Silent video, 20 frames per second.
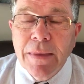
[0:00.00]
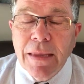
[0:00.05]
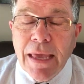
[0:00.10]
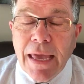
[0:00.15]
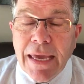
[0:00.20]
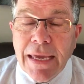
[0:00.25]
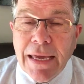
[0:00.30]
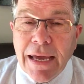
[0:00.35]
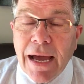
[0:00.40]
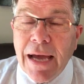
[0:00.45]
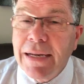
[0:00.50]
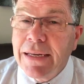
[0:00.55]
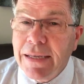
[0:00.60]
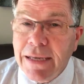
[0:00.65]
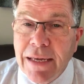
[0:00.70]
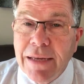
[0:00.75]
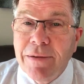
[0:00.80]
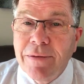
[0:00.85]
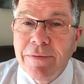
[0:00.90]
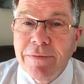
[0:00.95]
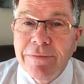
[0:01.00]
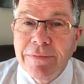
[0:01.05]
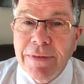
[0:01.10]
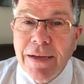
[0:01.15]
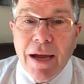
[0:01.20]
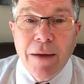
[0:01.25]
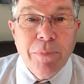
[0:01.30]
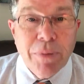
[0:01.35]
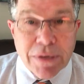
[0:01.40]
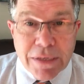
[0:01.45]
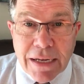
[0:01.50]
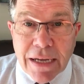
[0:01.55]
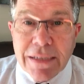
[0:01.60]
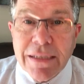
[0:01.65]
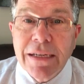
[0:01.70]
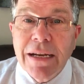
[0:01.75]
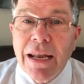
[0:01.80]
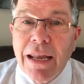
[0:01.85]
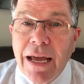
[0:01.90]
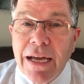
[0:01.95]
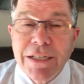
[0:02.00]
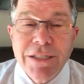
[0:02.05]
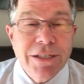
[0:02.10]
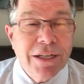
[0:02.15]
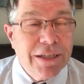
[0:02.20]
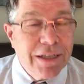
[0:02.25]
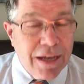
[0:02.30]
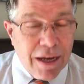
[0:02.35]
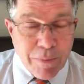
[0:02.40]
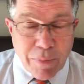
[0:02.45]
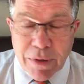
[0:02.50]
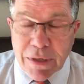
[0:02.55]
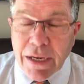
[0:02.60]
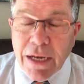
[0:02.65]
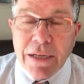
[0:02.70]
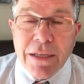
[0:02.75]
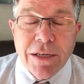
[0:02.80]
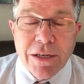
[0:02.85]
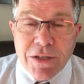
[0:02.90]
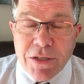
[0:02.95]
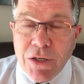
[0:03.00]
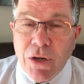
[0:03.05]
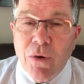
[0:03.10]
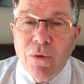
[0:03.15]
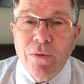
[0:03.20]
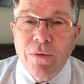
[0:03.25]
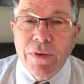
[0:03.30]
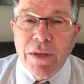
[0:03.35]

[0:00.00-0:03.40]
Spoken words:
And God did. God protected Elisha. God protected his own.